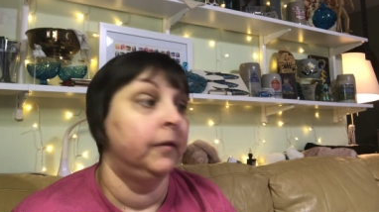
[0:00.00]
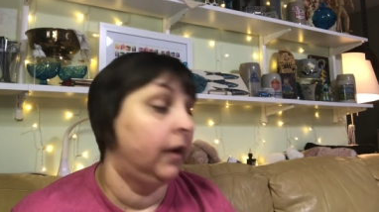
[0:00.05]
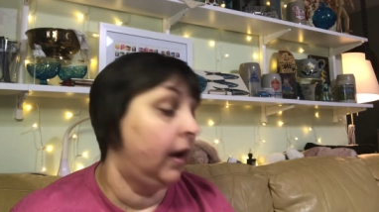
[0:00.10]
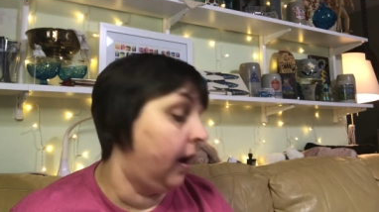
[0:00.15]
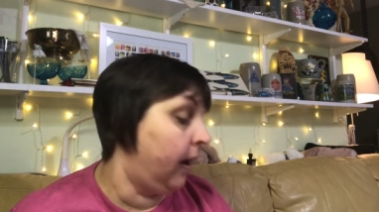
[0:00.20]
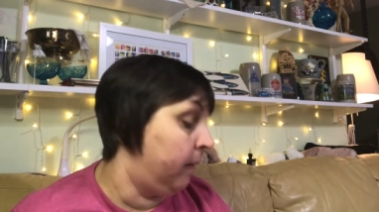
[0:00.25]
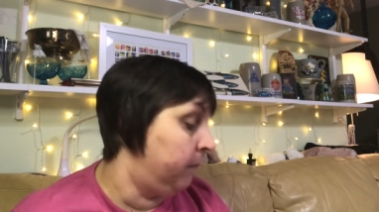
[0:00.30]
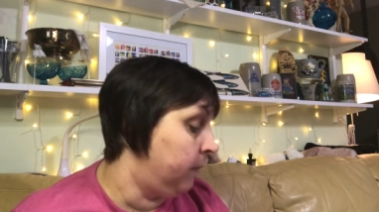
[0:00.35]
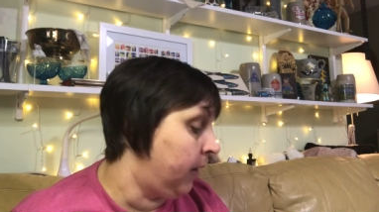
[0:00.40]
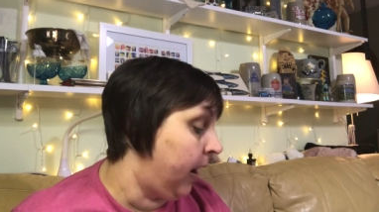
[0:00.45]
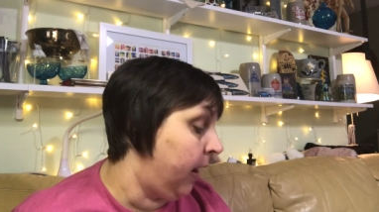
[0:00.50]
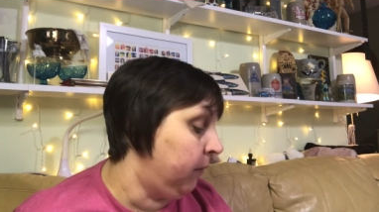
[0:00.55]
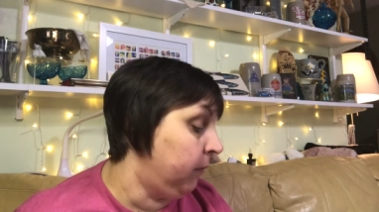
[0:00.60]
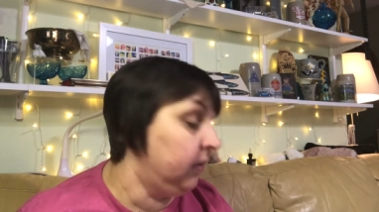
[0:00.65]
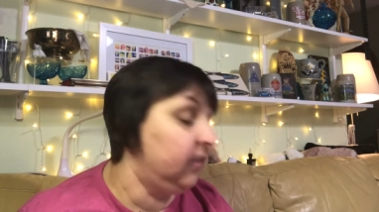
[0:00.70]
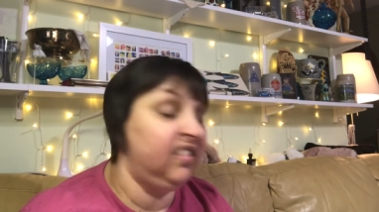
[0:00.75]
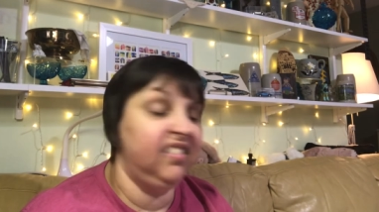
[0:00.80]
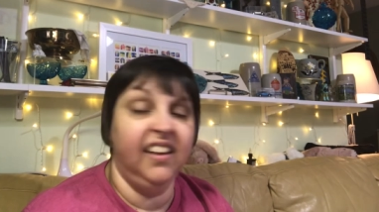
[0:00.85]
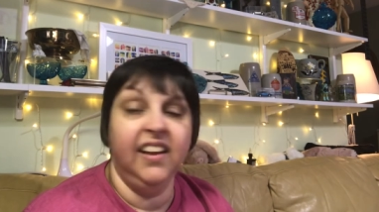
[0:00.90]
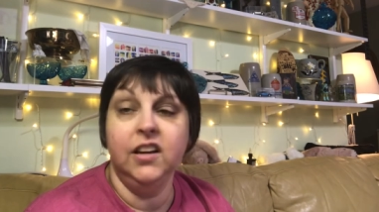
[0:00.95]
Um, I
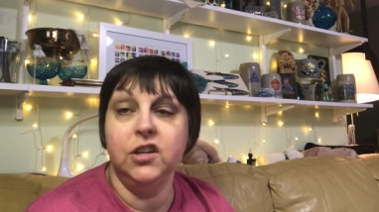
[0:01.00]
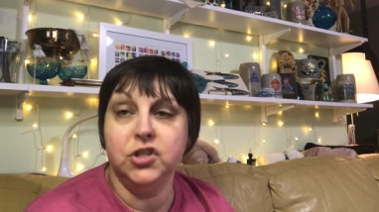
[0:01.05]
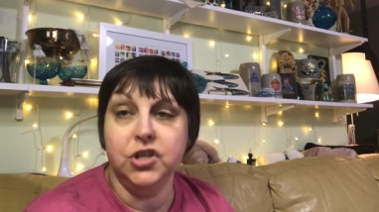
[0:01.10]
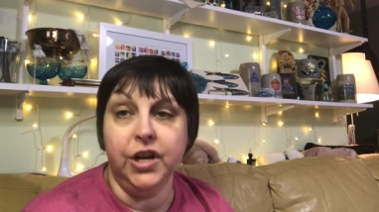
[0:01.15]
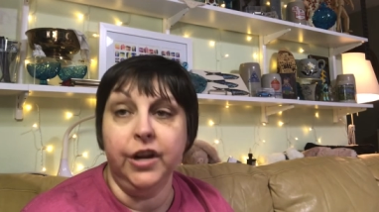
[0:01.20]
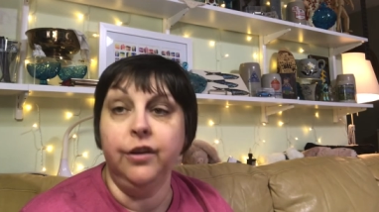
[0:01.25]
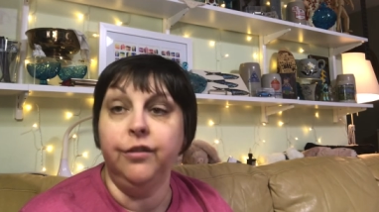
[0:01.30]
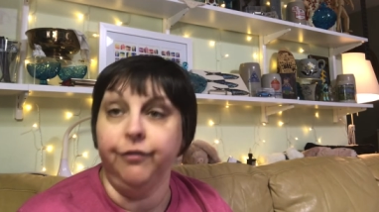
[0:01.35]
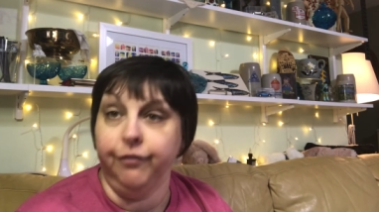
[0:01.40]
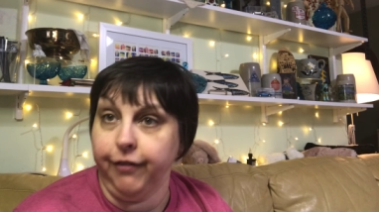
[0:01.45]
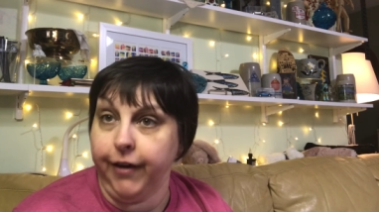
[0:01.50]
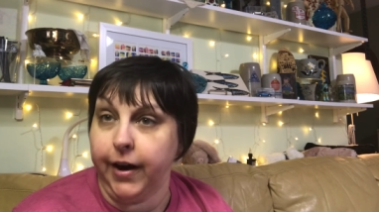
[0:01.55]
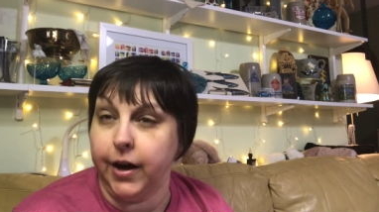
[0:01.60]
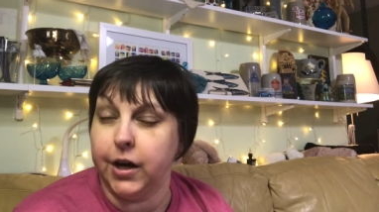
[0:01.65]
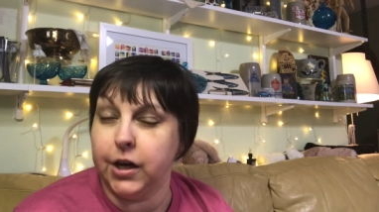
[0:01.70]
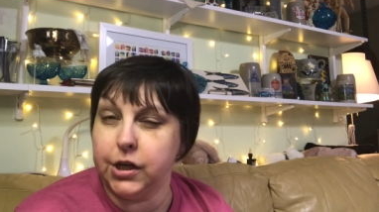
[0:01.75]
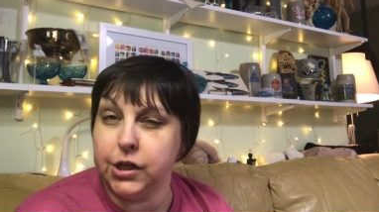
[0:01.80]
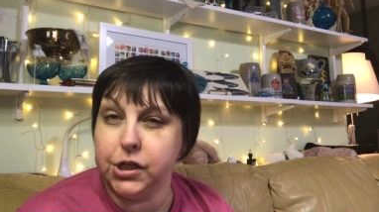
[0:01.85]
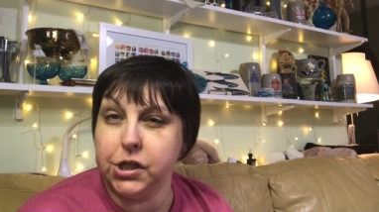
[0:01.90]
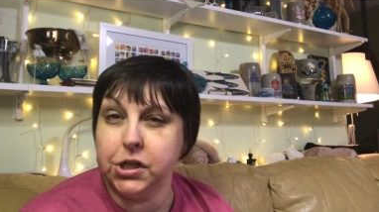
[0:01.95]
would say Jean
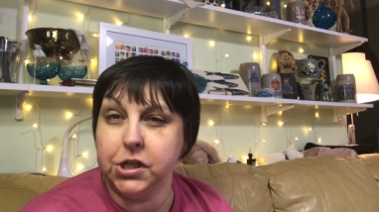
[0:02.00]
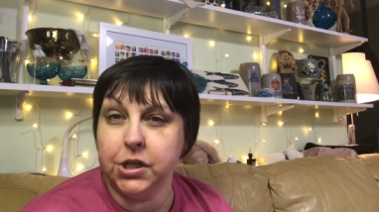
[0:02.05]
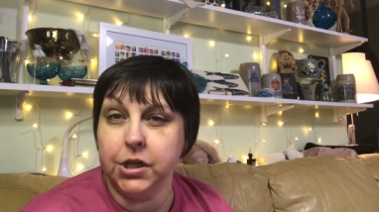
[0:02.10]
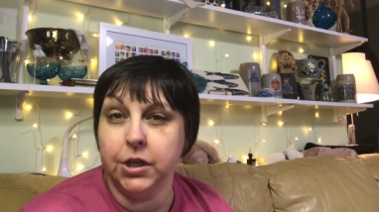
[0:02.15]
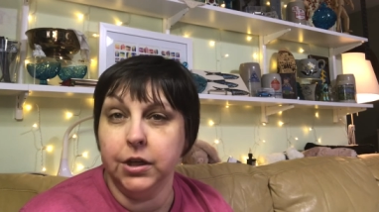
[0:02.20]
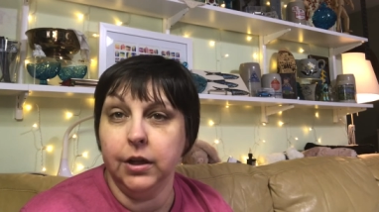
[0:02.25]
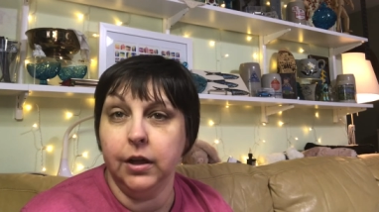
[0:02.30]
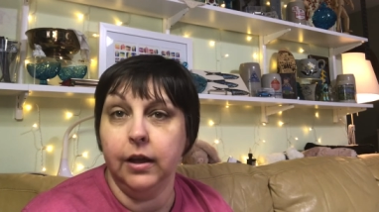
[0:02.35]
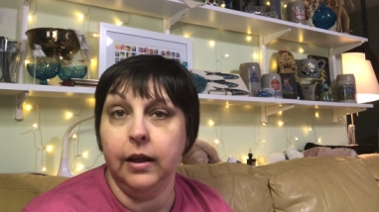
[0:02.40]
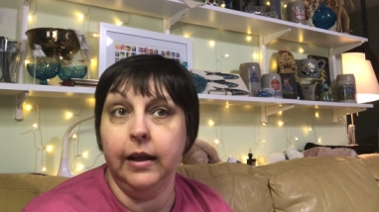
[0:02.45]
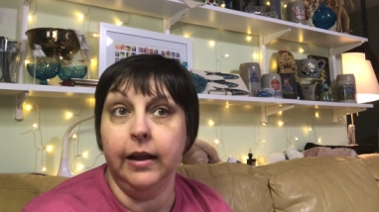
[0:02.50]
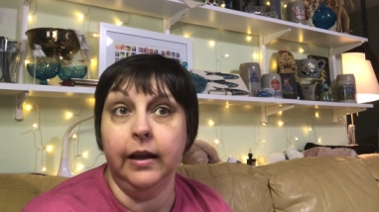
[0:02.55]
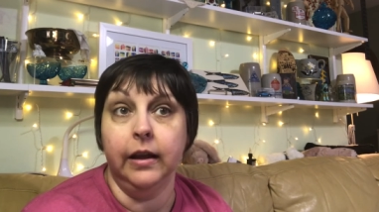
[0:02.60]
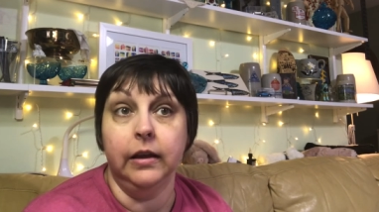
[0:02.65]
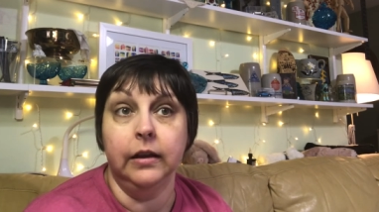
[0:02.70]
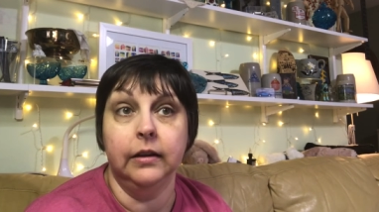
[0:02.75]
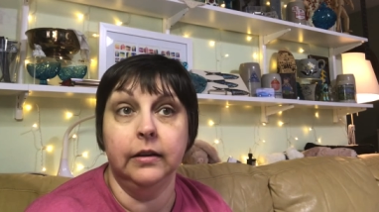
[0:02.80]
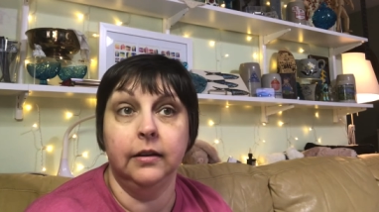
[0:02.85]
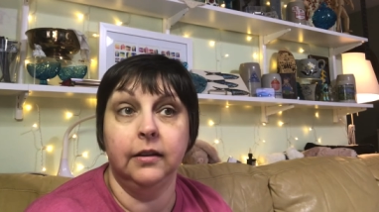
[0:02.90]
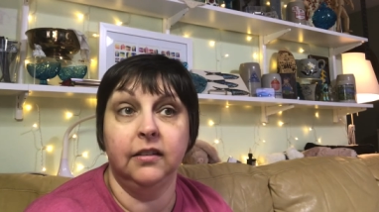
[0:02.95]
Farish
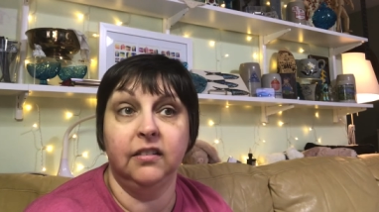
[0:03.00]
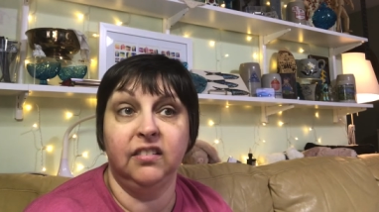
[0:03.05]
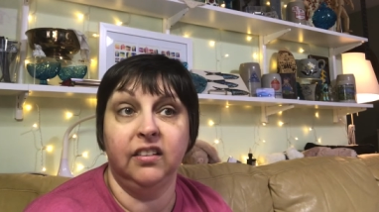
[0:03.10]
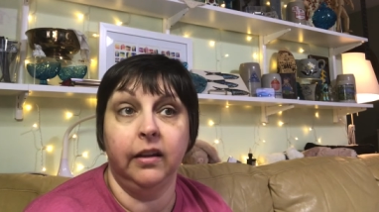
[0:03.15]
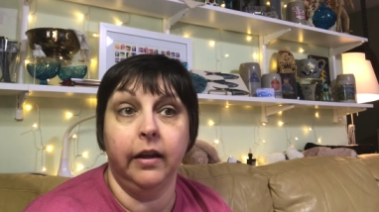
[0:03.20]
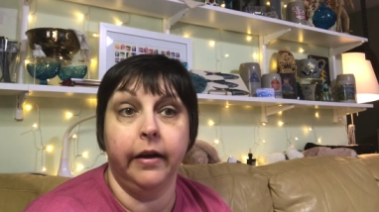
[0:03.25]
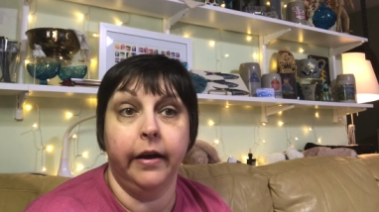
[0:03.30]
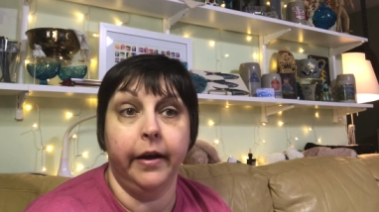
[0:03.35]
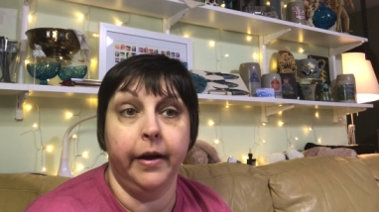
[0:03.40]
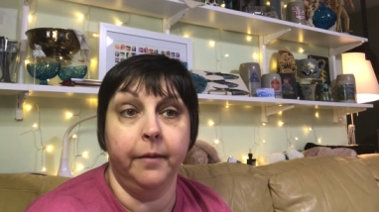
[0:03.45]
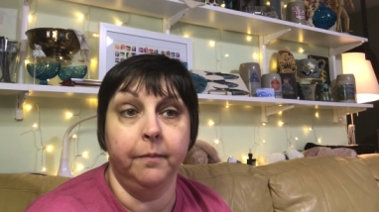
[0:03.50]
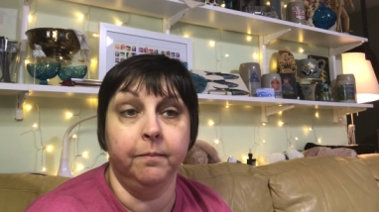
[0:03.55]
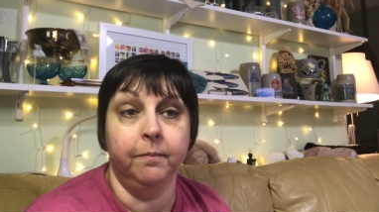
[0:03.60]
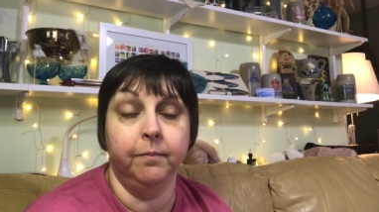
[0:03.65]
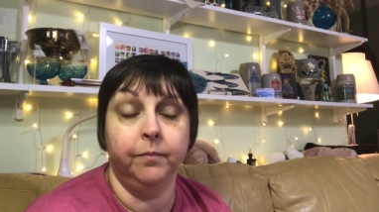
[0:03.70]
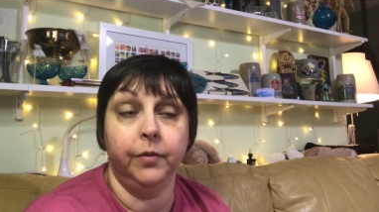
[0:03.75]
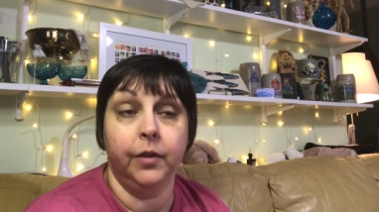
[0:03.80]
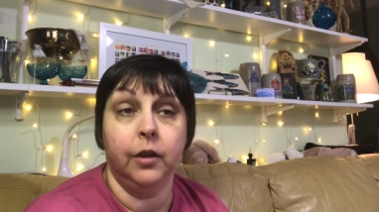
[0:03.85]
is, um,